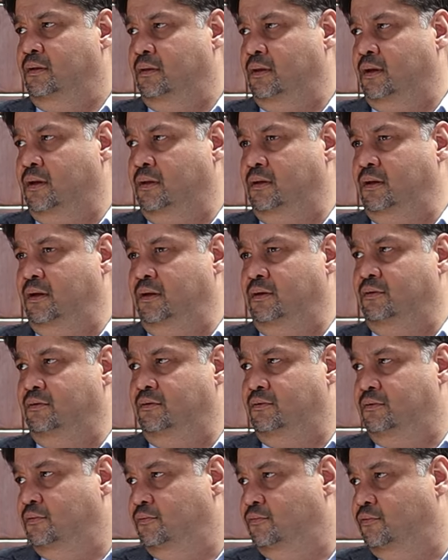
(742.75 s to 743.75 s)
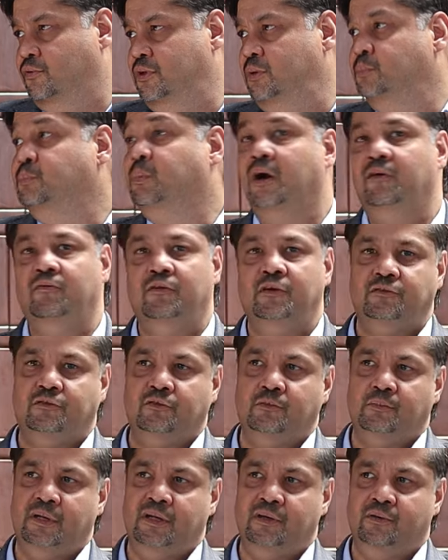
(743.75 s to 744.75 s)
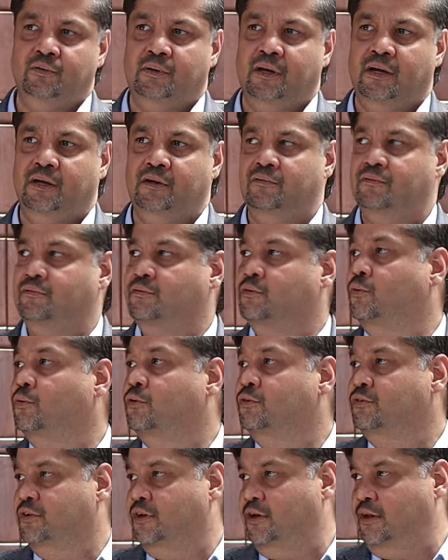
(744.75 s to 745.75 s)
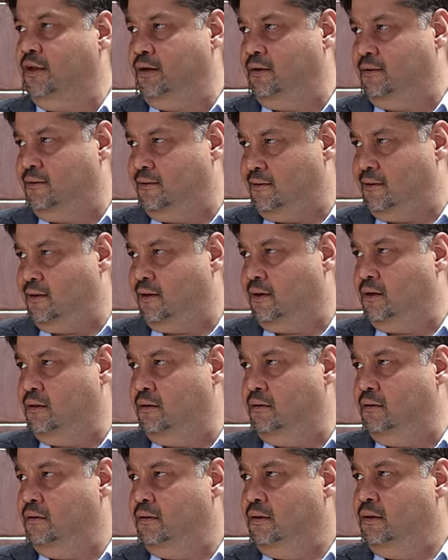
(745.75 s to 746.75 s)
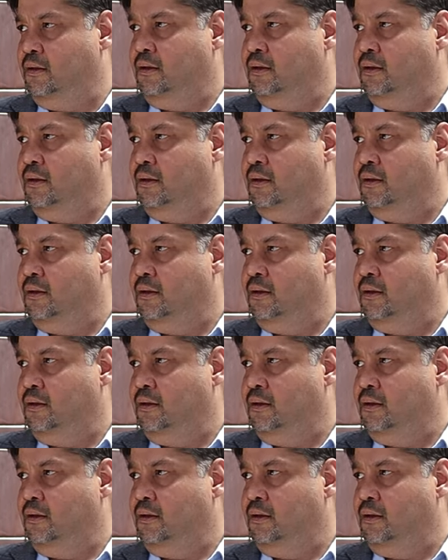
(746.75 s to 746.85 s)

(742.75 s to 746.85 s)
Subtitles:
that it is for the powers to be to kind of course correct, and